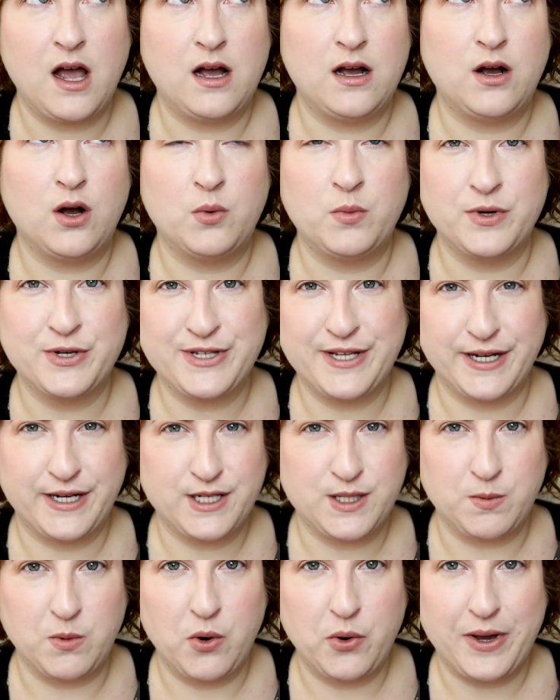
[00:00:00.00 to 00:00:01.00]
almost like a
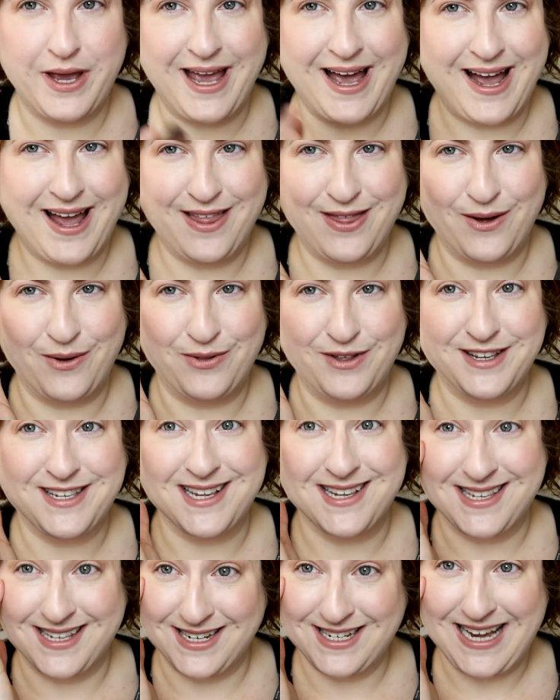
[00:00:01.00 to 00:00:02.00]
smoky eye, though this
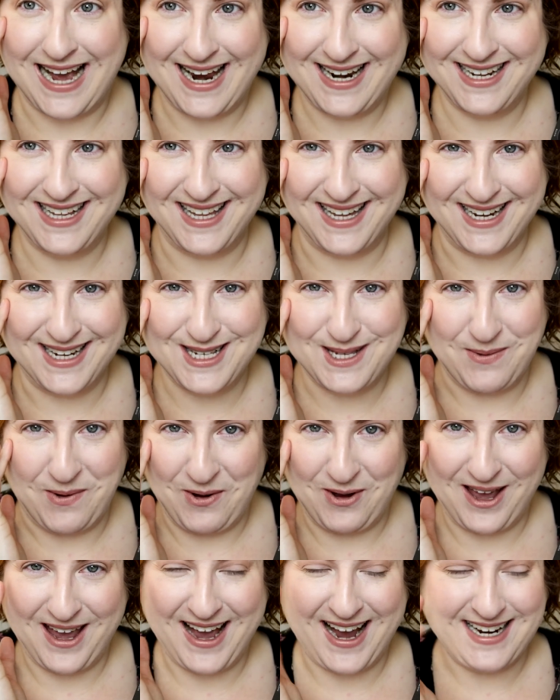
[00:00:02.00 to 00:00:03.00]
isn't technically a
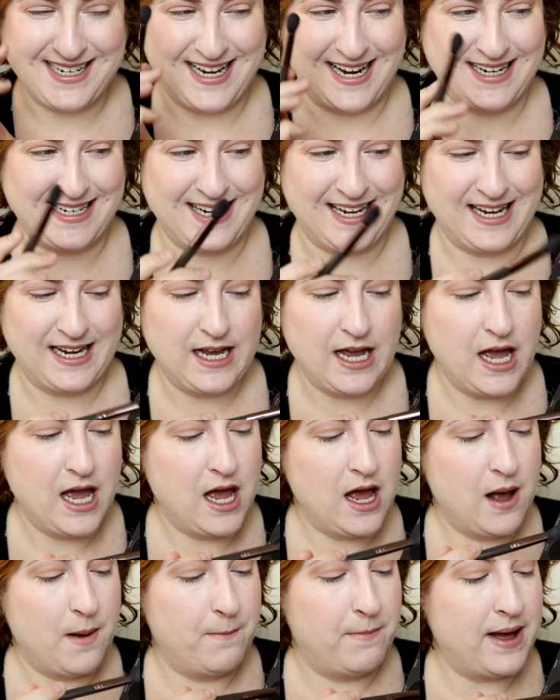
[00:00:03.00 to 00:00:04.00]
smoky eye technique,
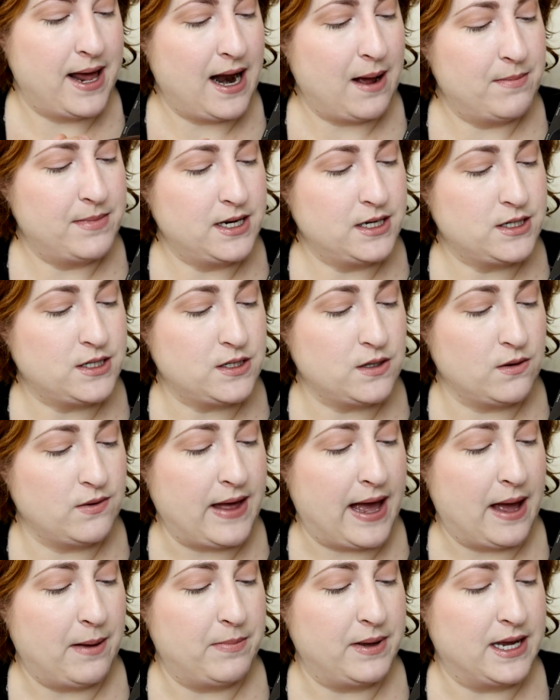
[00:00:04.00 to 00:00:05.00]
but I'm gonna do
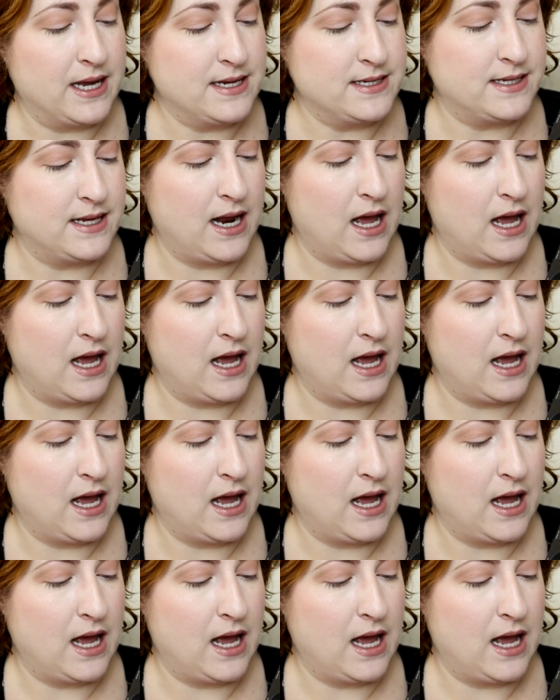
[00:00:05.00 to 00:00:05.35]
that because it